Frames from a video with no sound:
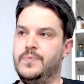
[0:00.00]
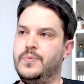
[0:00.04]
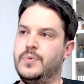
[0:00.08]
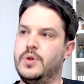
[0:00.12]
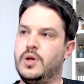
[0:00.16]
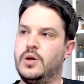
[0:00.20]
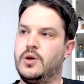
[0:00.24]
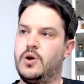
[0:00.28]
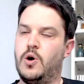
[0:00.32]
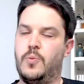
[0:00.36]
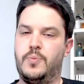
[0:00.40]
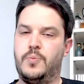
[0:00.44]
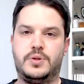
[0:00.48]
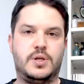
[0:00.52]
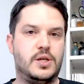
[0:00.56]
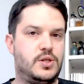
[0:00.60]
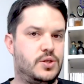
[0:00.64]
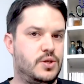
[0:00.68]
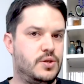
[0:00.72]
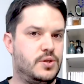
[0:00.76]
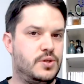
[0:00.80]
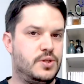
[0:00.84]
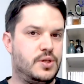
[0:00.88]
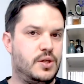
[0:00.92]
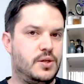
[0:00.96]

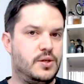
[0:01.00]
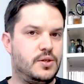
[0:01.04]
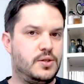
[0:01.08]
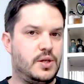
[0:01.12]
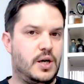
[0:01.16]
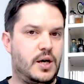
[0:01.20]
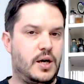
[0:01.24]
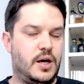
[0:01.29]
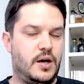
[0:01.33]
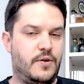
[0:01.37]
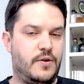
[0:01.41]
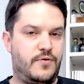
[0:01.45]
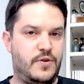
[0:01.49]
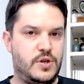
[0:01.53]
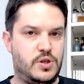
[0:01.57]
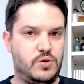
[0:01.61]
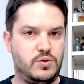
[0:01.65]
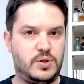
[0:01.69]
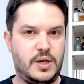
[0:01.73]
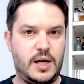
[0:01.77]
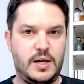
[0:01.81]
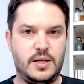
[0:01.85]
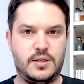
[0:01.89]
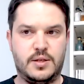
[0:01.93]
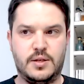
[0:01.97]
competitions and uh, official
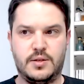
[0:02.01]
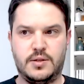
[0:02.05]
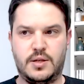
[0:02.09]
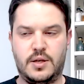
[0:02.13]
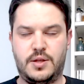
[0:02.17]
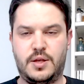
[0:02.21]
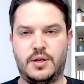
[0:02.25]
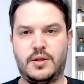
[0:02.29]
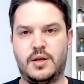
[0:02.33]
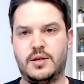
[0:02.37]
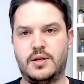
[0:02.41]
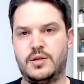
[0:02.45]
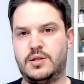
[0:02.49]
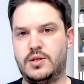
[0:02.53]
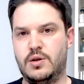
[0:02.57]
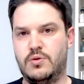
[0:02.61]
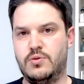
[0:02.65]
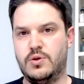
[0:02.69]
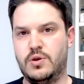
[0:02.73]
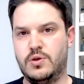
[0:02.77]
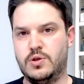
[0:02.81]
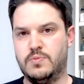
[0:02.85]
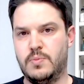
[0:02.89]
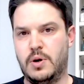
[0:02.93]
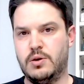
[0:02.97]
tastings. I think they still
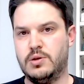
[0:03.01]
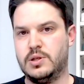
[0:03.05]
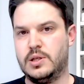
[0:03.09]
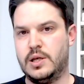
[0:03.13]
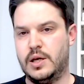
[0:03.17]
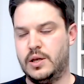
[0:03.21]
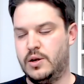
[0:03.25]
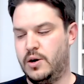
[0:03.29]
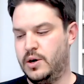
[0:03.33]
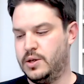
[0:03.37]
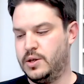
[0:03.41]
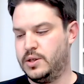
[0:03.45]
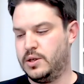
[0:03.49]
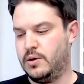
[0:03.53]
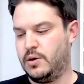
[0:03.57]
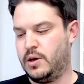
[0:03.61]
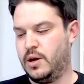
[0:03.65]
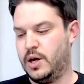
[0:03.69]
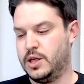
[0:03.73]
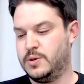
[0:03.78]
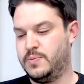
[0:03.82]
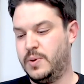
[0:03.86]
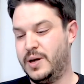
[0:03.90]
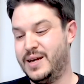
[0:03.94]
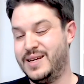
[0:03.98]
use mostly an I S O glass,
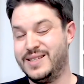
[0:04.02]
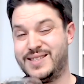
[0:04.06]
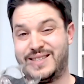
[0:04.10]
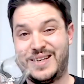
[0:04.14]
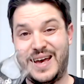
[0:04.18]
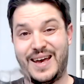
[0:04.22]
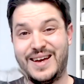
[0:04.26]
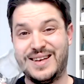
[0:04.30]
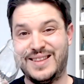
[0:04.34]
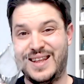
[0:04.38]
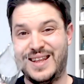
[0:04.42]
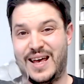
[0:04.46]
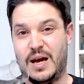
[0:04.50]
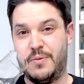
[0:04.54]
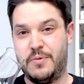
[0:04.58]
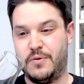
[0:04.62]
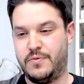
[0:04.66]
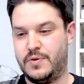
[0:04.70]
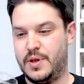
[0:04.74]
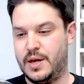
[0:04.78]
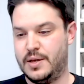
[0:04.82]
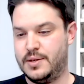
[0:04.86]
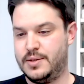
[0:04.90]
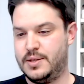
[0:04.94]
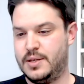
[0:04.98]
but it's getting there with
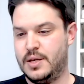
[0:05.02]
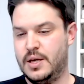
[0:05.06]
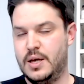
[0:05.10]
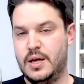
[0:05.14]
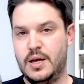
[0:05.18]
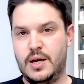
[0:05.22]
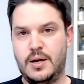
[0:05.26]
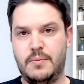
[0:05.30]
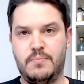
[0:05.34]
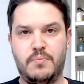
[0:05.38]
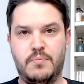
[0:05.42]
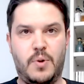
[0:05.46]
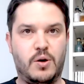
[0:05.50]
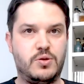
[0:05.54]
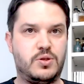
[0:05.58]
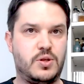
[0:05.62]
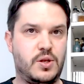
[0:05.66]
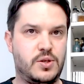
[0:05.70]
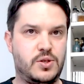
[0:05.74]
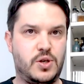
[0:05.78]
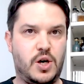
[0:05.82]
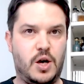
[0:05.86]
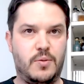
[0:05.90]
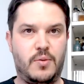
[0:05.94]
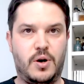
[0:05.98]
this. Most of the
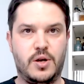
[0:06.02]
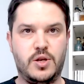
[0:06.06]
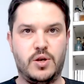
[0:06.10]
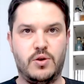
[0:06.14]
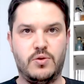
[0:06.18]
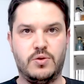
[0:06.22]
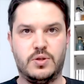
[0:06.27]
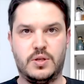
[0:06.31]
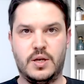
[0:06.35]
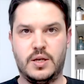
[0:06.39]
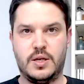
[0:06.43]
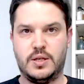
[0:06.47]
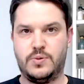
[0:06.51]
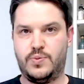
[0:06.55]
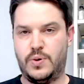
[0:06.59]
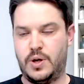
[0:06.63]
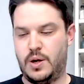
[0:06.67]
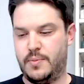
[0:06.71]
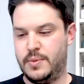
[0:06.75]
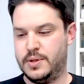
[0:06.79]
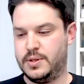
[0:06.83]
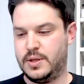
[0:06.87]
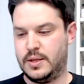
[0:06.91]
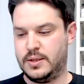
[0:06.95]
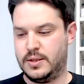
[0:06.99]
time I use this when I'm
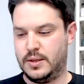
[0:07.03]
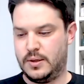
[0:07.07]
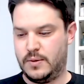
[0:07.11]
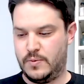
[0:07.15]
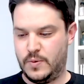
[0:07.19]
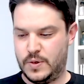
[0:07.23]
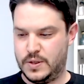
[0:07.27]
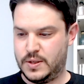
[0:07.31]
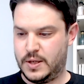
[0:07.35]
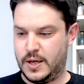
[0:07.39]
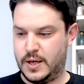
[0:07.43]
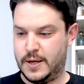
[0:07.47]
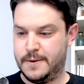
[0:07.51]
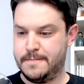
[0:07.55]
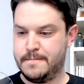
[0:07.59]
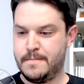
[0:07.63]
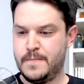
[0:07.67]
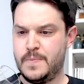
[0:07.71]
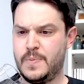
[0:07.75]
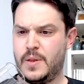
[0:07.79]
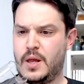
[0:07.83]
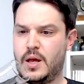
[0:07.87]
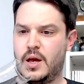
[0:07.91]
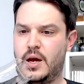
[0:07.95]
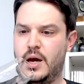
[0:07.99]
assessing whiskey.
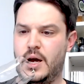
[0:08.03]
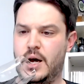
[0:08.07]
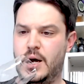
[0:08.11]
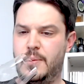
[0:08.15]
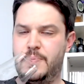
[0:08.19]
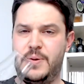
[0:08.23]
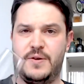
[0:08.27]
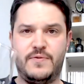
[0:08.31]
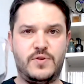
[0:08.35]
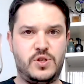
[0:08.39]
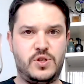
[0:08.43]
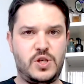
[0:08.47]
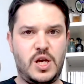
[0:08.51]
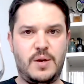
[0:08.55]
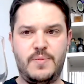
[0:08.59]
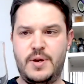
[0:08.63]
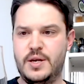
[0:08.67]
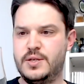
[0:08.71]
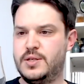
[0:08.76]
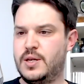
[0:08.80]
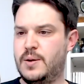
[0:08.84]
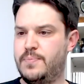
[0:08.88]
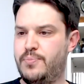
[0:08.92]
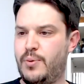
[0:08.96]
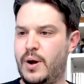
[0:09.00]
A uh, bit of a shame it isn't
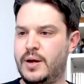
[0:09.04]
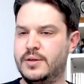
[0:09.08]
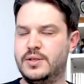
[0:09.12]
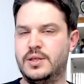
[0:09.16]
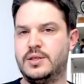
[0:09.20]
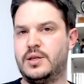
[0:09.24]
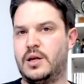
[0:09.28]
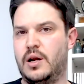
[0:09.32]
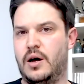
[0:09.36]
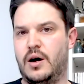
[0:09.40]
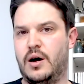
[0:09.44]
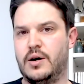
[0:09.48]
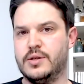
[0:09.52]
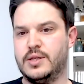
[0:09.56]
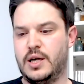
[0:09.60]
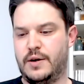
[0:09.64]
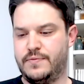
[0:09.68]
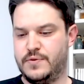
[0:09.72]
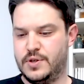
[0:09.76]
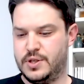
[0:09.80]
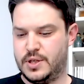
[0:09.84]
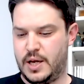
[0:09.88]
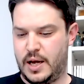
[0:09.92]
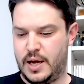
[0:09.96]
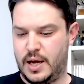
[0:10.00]
a branded glass, I have to
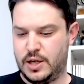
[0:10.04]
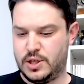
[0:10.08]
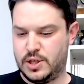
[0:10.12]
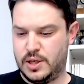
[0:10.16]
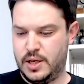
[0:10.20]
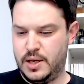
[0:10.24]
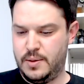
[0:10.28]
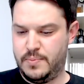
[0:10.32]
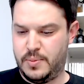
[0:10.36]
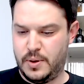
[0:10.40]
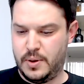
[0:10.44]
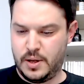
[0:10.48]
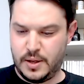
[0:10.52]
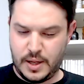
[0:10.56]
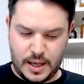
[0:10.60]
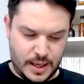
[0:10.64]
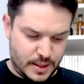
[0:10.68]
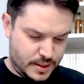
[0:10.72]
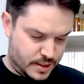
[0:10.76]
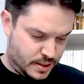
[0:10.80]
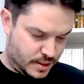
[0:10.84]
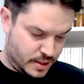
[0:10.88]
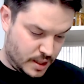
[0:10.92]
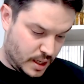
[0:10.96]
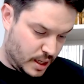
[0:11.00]
say, actually, but
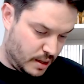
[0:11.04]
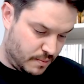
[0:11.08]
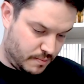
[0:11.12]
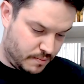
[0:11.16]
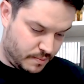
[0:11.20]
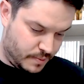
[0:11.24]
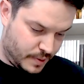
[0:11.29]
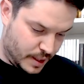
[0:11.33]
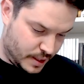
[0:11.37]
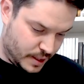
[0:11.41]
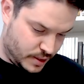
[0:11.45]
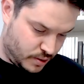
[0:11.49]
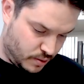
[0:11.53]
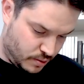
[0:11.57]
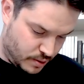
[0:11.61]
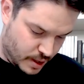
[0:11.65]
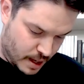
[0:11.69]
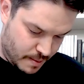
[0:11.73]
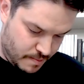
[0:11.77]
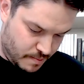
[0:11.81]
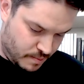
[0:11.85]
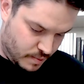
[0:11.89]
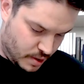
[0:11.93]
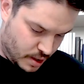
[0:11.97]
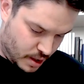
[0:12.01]
that's um, that's on
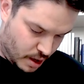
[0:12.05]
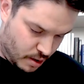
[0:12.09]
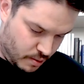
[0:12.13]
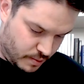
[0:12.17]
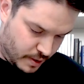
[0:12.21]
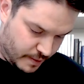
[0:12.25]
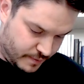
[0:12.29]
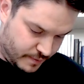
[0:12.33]
them. You know, they've